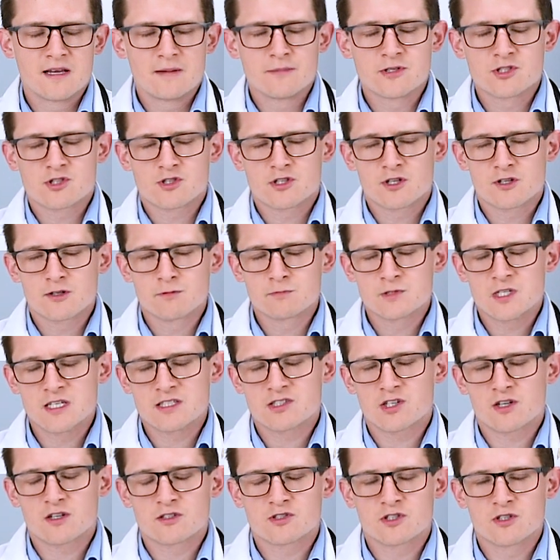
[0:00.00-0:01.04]
layman's terms,
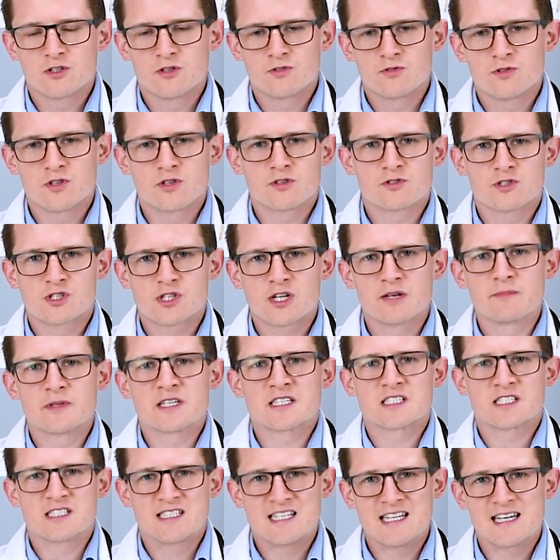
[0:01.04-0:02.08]
that's also your
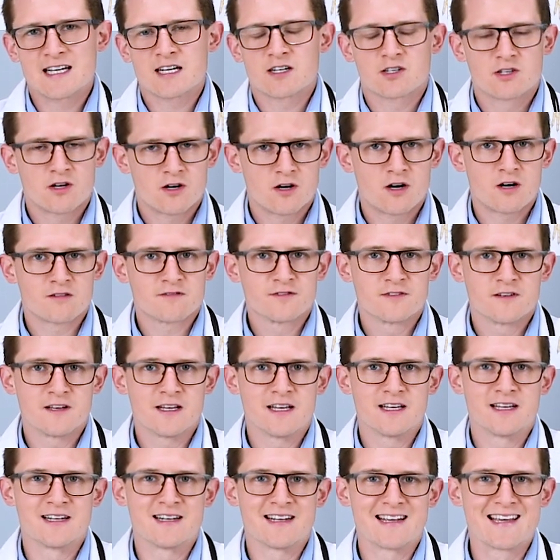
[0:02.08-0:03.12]
stomach's ticked off
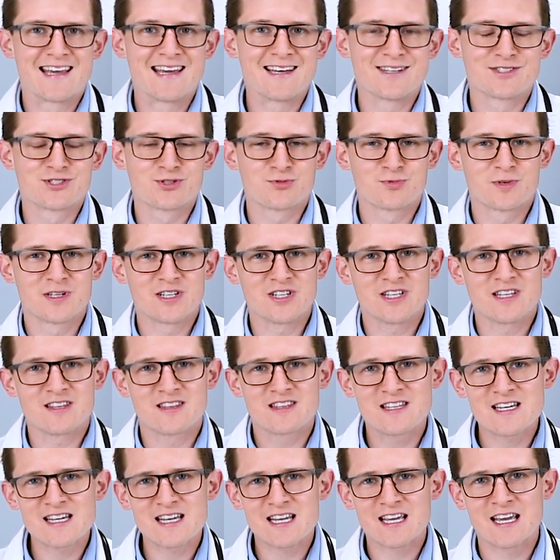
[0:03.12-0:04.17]
and it gets really
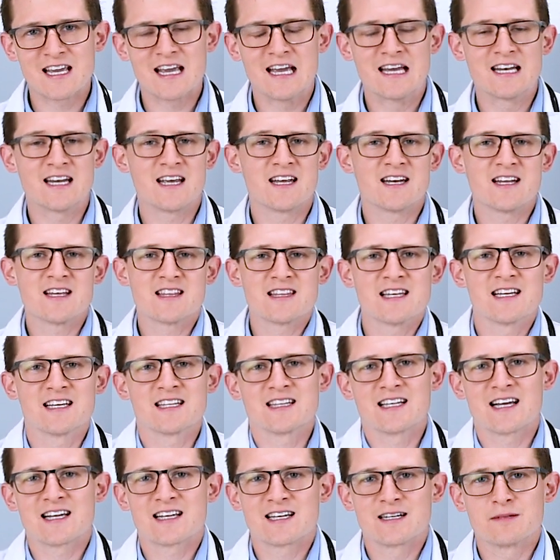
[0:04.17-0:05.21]
thick, and
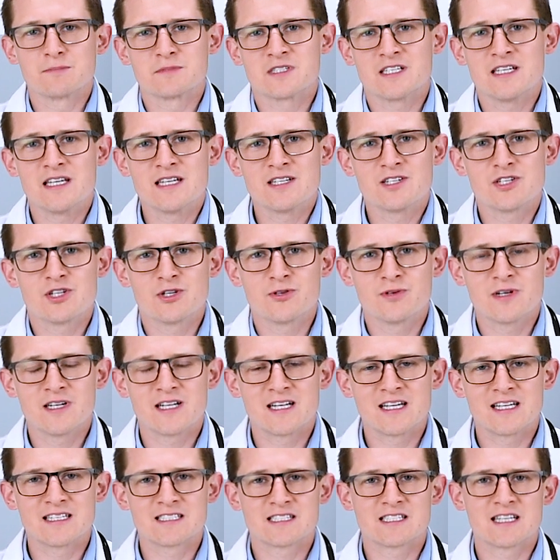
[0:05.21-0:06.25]
anything that comes into
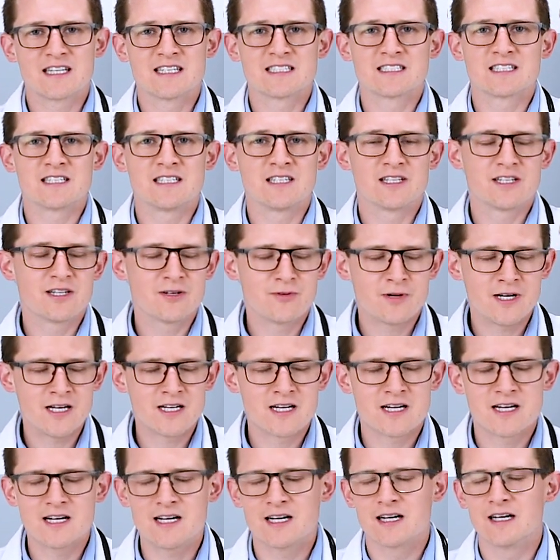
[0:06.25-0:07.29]
it, it says, you know
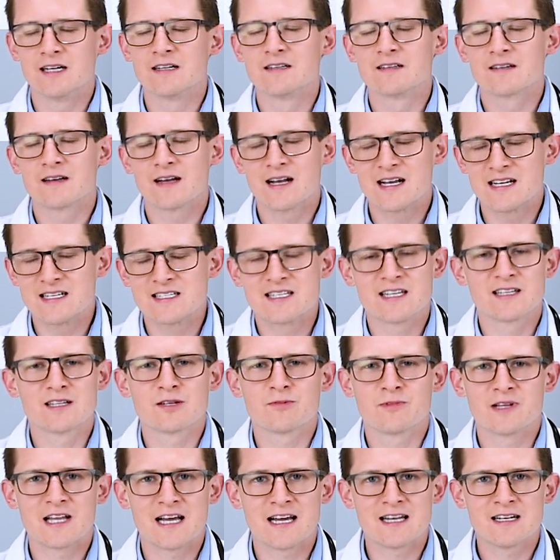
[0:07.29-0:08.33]
what, I ain't
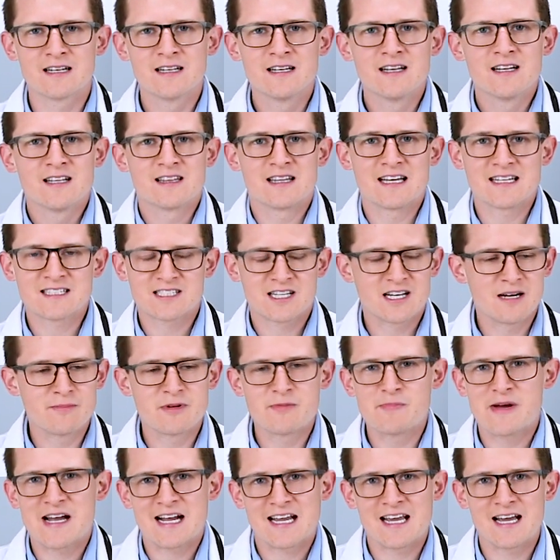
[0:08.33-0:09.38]
dealing with that, that's
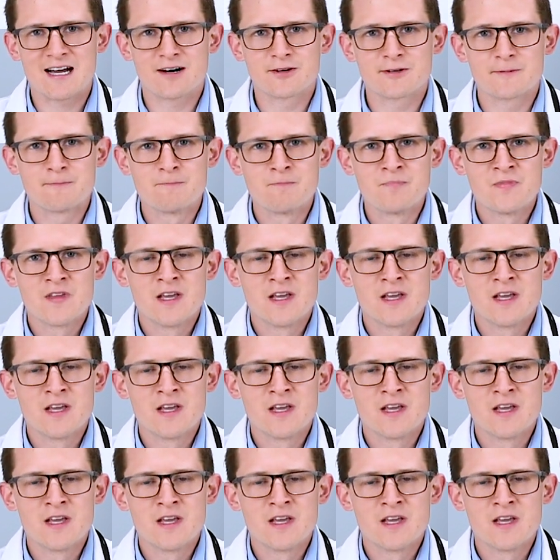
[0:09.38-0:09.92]
coming back out.